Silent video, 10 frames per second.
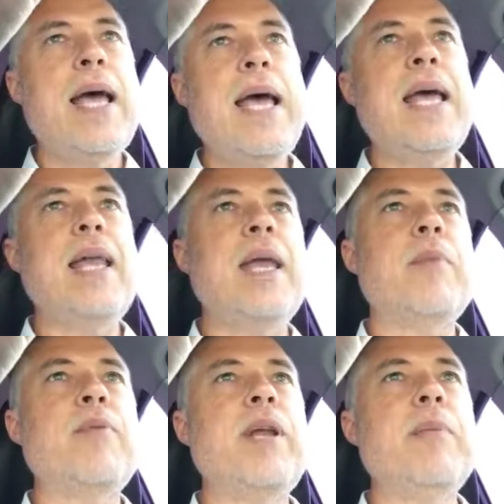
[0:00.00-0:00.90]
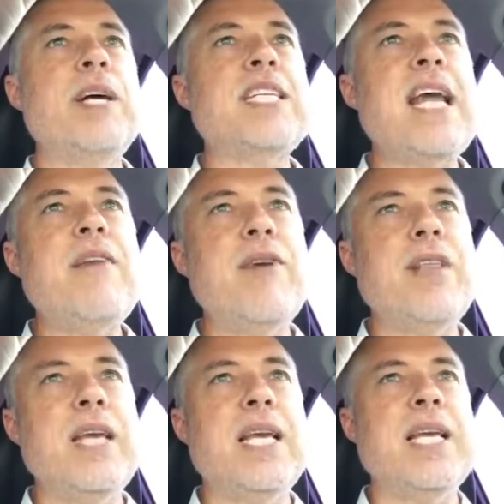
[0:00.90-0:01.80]
And pretty much
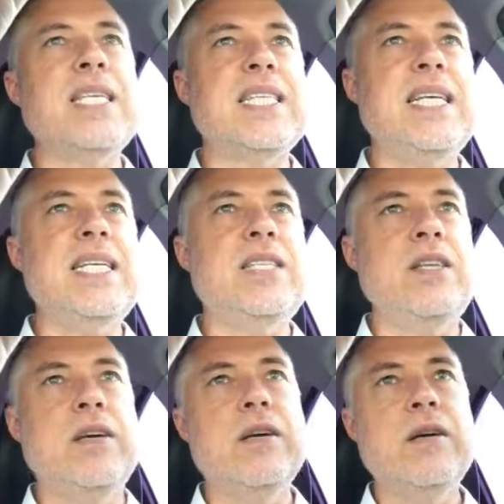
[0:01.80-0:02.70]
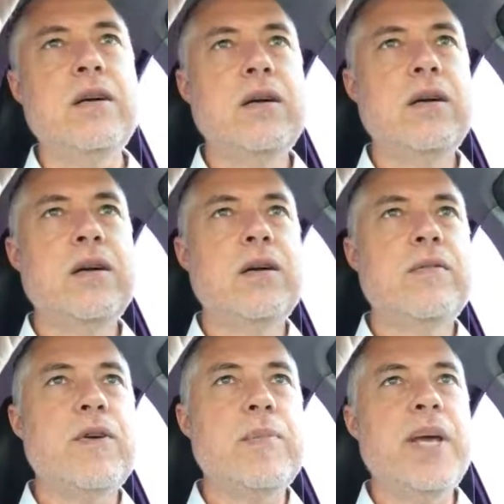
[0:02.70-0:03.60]
everything is easier
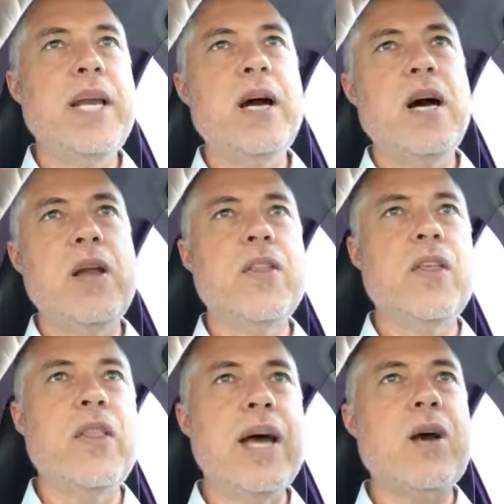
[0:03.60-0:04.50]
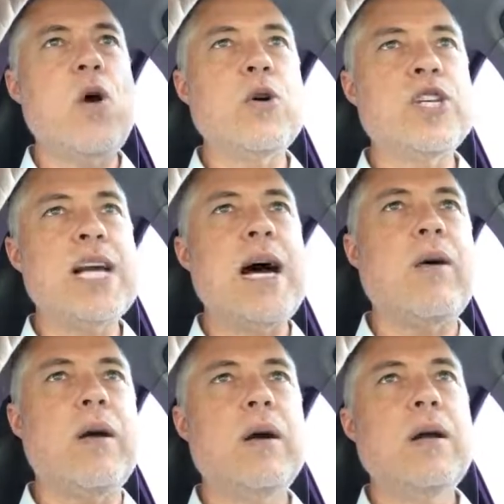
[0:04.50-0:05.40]
from then on than that cold
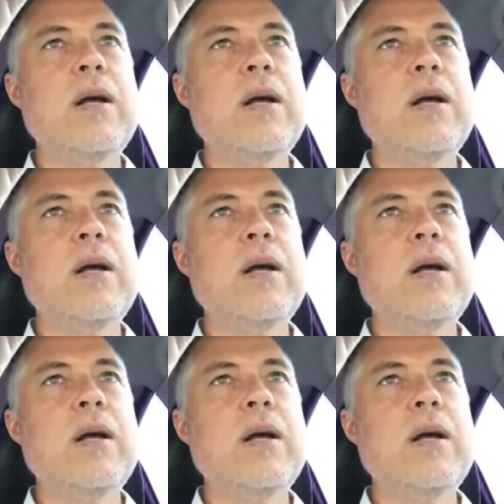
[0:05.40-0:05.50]
shower.